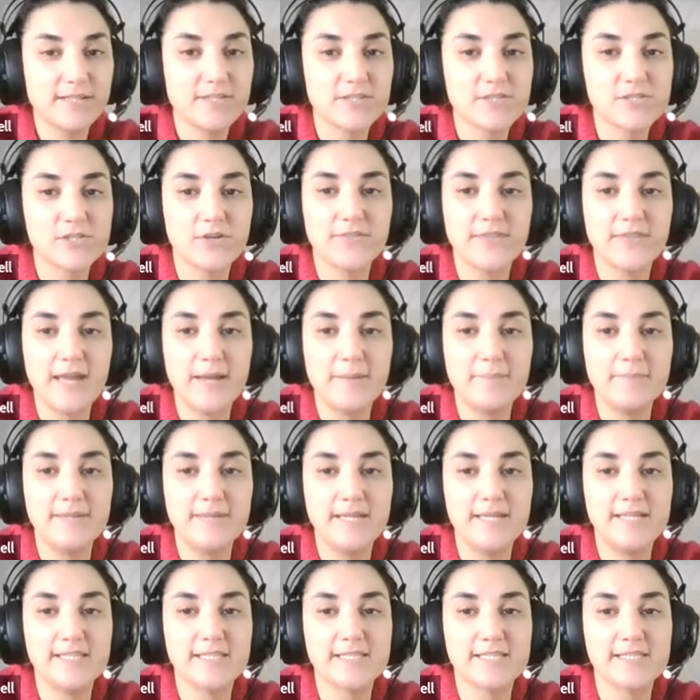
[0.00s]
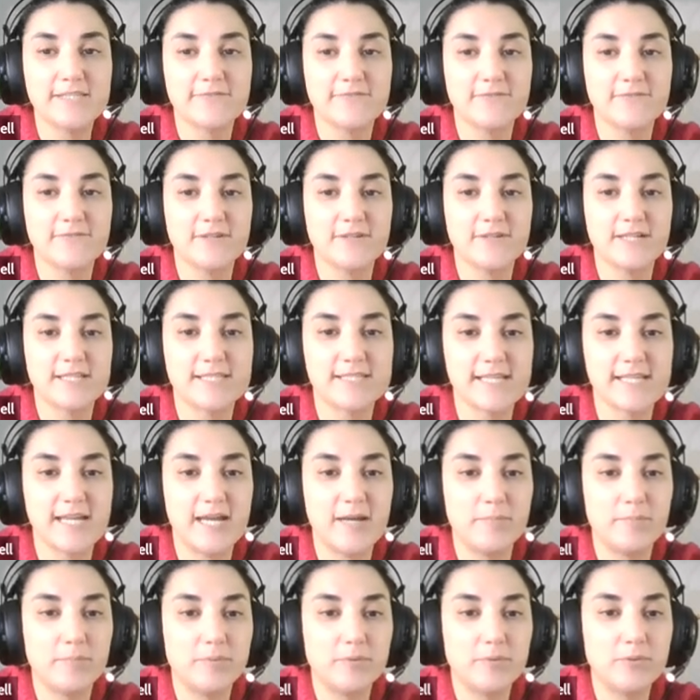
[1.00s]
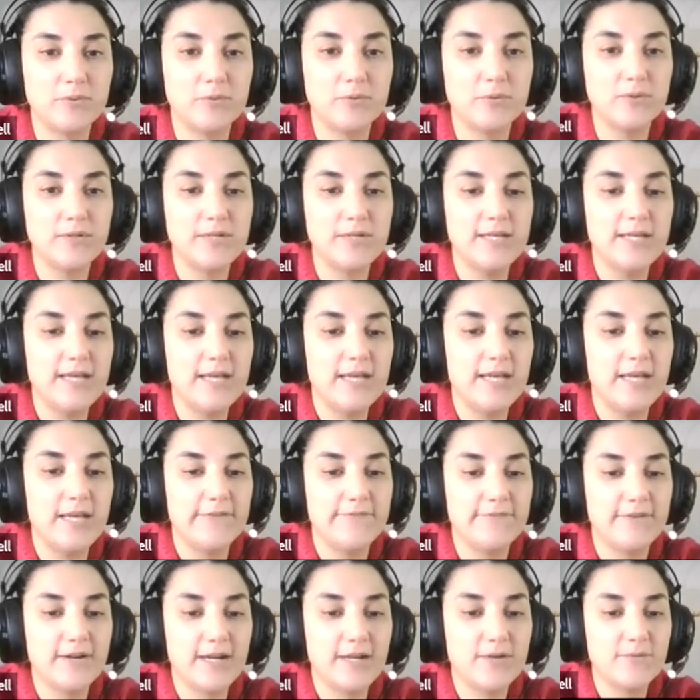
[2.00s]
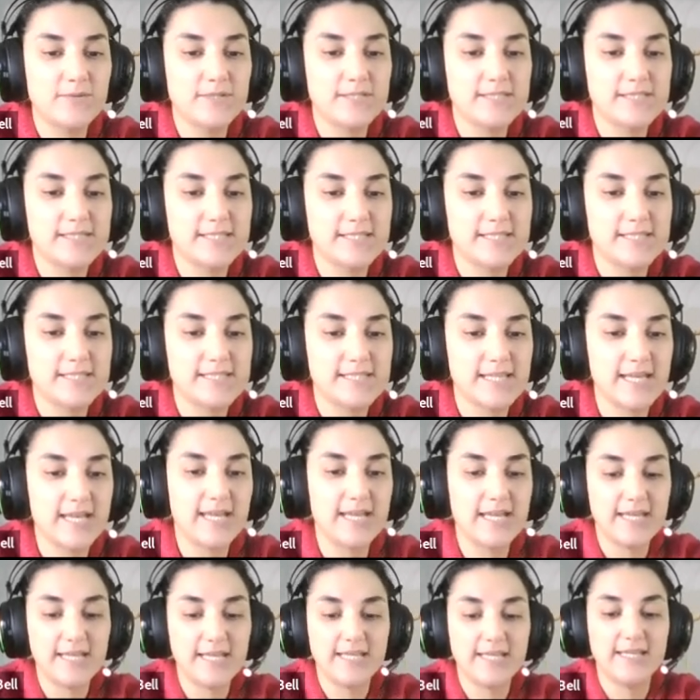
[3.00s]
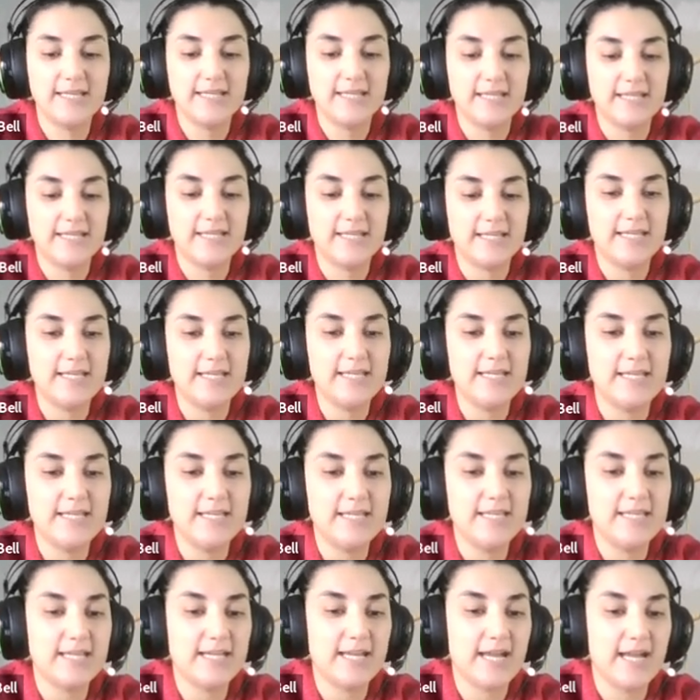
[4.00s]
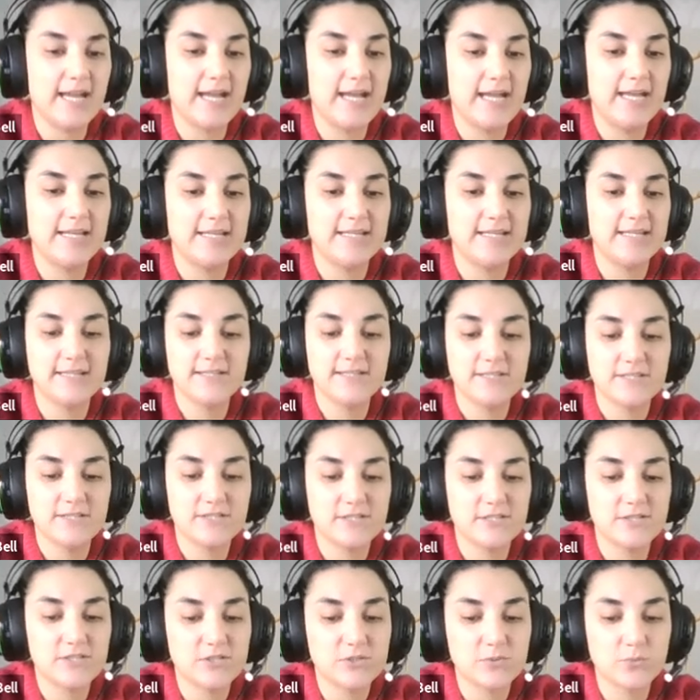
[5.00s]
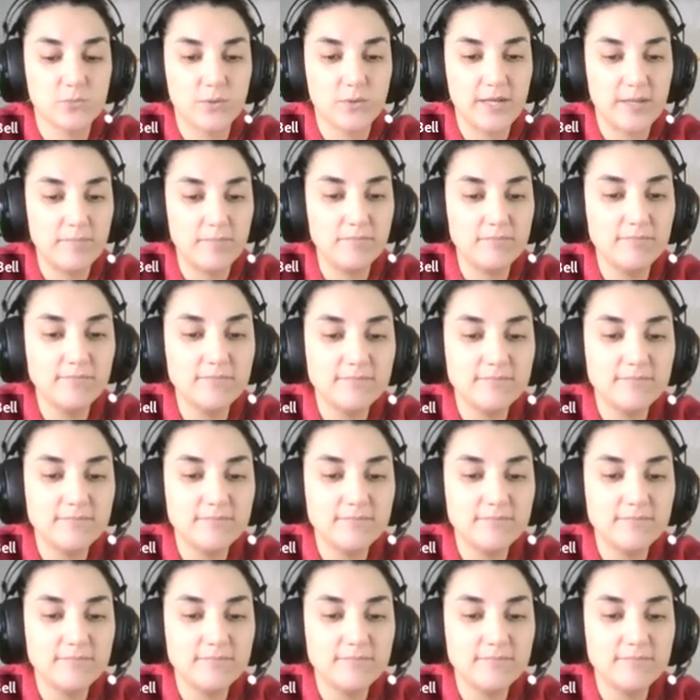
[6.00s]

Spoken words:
So that means, for example, if I was to say he can swim,